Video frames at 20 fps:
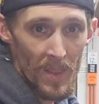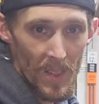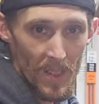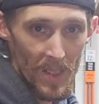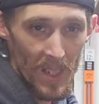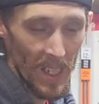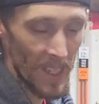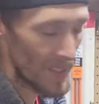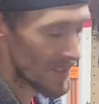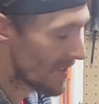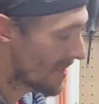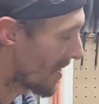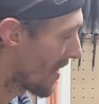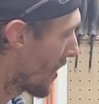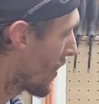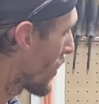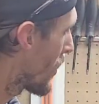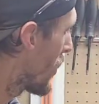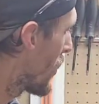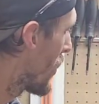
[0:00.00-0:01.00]
Nick
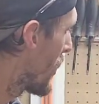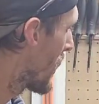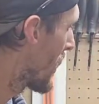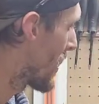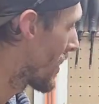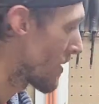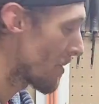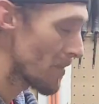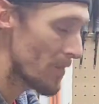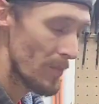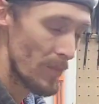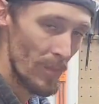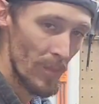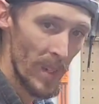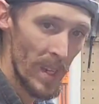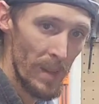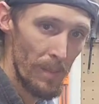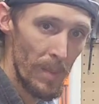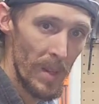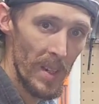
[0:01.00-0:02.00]
Stuckle at
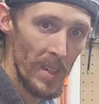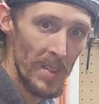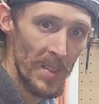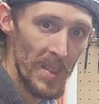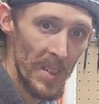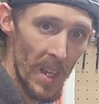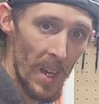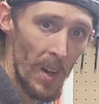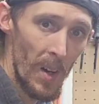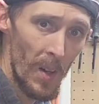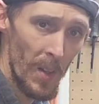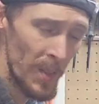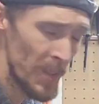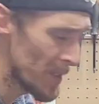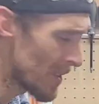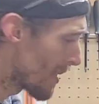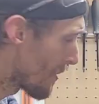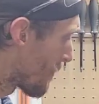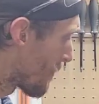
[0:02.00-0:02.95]
Redbeard Saws.